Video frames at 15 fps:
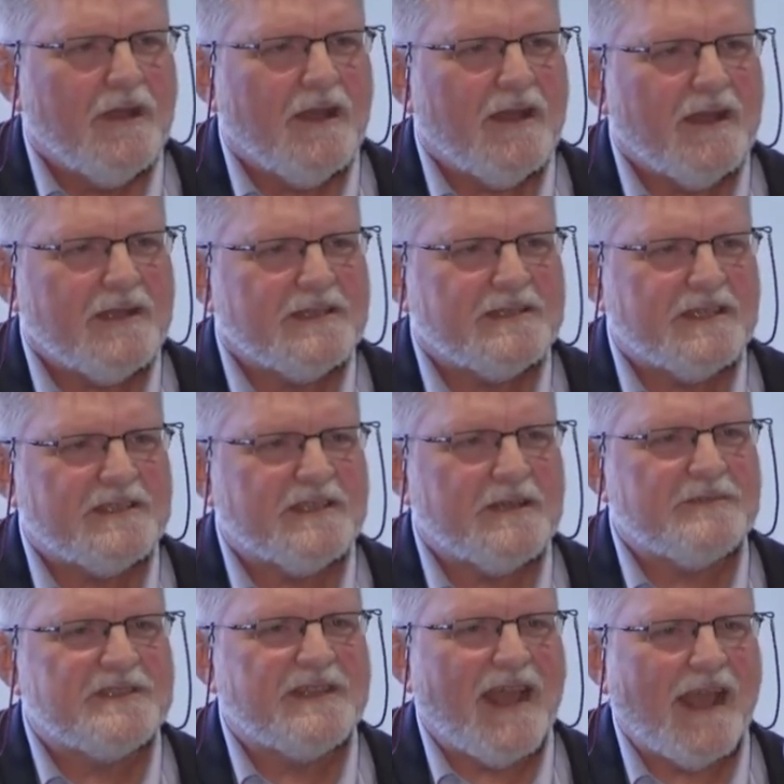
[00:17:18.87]
uh,
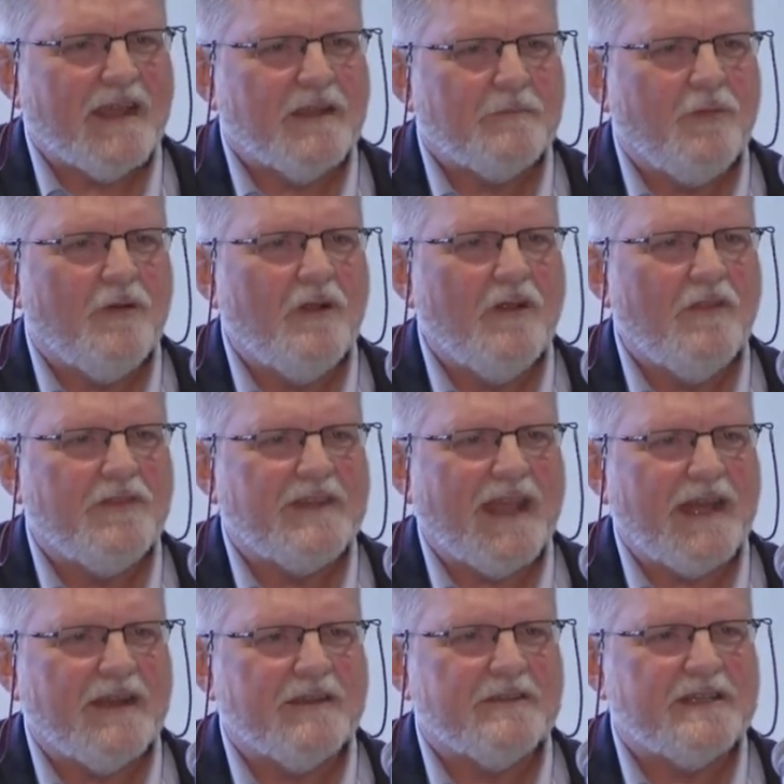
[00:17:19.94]
systems that can pull
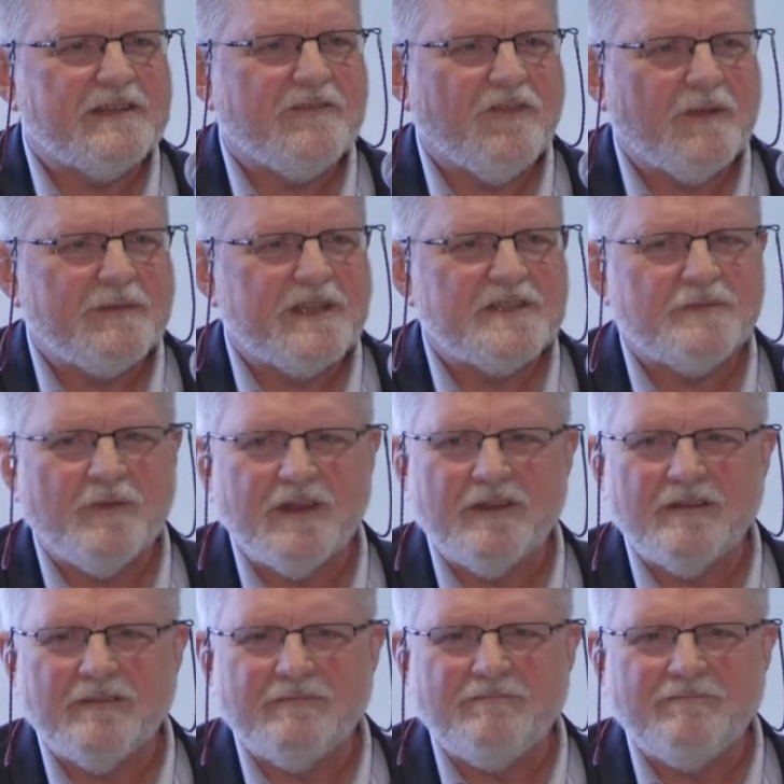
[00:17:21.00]
data from disparate